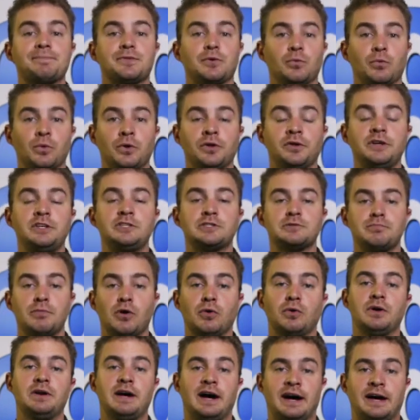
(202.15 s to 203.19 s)
really
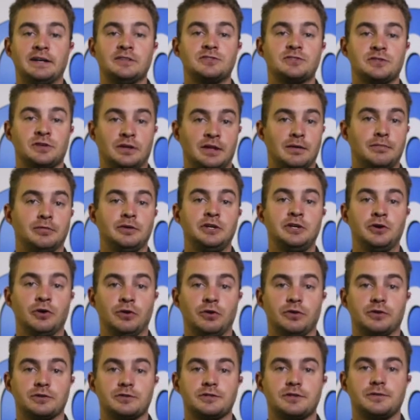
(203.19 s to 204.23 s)
smoking hot celebrity
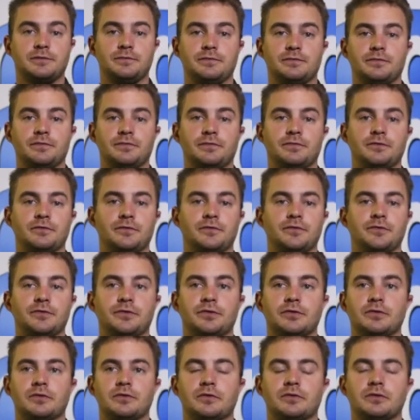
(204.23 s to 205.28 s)
girls.
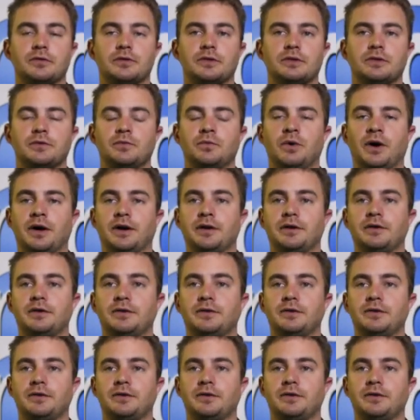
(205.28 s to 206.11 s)
What?